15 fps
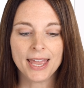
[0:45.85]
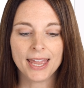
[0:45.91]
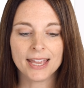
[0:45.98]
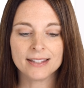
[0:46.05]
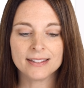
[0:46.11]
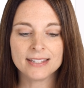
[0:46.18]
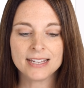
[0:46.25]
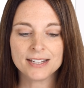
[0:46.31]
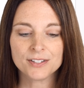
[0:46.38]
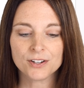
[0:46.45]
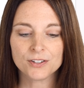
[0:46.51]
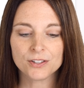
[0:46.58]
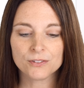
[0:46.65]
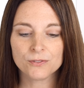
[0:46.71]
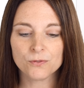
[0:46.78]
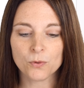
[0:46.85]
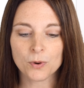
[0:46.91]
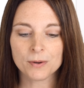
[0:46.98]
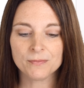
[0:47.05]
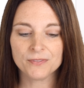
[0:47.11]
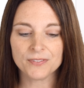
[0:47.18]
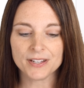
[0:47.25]
and these are the
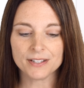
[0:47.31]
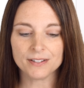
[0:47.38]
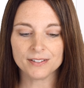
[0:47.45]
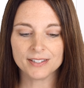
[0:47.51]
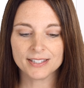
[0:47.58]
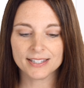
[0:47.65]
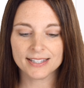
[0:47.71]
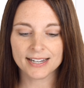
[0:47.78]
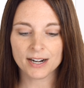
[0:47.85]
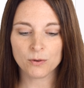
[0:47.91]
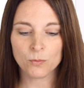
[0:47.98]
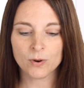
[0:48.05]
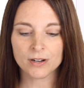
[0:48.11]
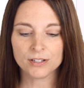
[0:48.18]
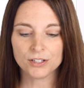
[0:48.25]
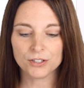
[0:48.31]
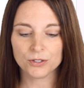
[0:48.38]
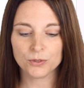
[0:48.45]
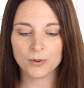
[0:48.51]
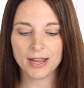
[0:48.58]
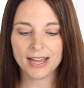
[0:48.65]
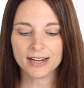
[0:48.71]
form fields that I want
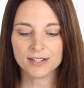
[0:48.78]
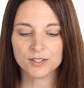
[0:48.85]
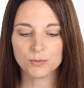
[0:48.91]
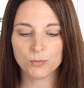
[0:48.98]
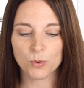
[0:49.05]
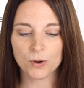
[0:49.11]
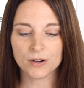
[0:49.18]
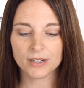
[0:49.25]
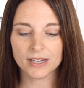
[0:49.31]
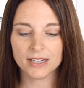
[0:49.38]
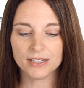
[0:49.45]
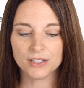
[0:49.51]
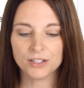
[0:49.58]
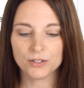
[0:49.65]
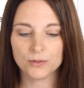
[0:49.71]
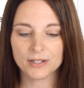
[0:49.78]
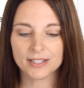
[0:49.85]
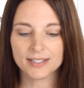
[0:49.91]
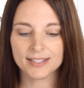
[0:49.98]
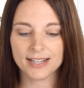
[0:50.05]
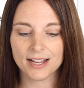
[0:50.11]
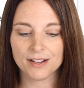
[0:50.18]
to export into
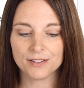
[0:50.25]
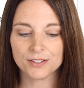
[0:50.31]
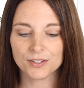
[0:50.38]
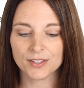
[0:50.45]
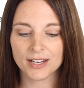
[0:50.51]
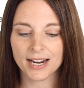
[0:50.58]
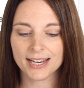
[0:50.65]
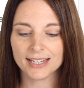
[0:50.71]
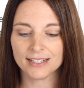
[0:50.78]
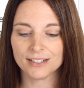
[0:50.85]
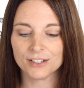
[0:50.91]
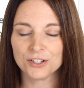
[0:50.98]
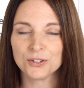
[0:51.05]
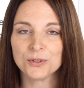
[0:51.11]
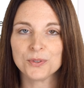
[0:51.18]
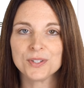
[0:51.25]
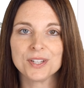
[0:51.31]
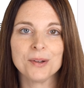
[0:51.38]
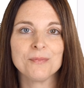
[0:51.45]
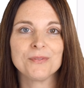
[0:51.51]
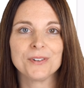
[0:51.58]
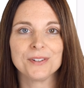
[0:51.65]
Excel so that I can do
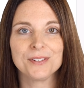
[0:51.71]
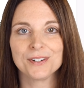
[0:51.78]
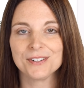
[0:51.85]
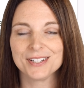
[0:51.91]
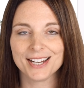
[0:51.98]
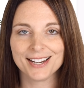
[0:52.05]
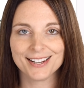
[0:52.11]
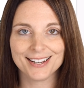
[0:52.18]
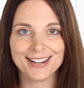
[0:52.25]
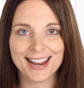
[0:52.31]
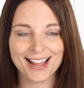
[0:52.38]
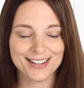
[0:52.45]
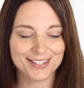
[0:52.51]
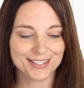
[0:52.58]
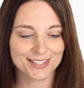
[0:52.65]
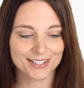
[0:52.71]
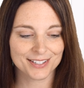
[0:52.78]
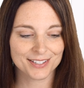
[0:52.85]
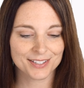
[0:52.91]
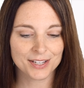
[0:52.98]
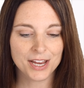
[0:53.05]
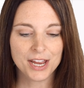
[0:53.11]
some further data
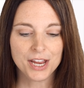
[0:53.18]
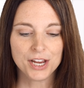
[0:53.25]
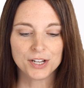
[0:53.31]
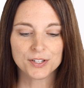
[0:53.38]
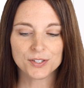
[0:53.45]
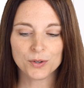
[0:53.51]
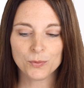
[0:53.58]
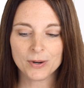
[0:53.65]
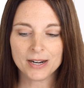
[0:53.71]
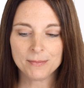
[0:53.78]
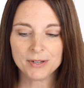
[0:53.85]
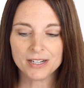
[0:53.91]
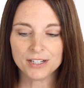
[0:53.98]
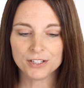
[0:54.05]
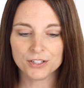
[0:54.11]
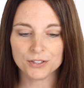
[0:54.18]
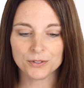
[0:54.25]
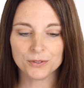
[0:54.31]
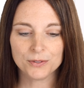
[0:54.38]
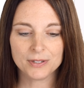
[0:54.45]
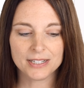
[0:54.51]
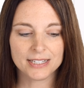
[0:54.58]
analysis. So what I'm going to
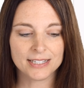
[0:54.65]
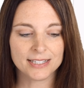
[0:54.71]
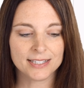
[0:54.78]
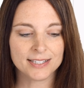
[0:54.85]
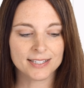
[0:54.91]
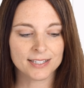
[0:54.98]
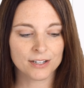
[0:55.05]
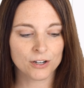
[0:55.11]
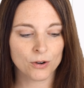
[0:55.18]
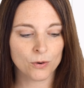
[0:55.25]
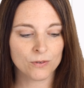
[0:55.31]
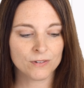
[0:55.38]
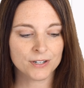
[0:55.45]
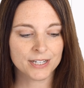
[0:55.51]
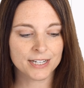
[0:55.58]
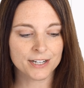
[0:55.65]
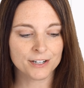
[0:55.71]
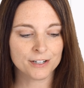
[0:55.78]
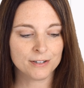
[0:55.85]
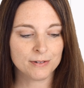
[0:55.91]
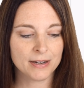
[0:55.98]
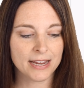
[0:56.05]
do is go over
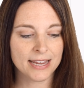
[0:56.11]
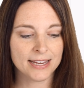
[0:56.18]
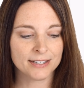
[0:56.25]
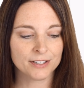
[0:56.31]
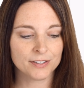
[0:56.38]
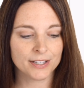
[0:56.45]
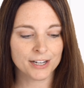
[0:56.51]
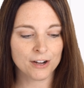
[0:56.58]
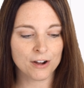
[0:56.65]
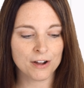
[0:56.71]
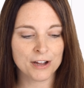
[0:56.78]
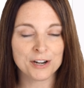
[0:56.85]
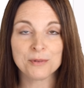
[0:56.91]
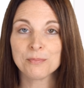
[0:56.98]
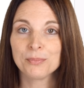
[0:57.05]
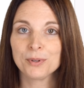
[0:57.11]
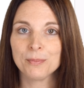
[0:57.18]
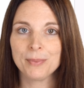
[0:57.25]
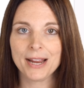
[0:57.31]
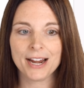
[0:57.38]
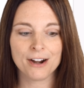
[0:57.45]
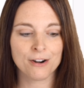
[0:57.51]
here and click on
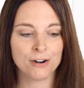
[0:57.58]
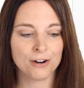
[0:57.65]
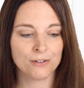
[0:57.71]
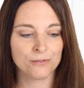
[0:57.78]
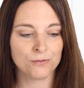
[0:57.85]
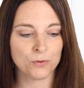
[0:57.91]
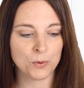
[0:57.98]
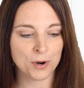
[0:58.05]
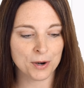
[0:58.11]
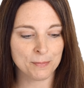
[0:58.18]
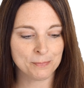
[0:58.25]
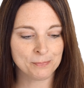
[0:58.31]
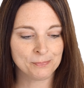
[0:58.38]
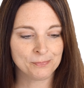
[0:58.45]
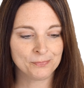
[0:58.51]
Prepare a Form.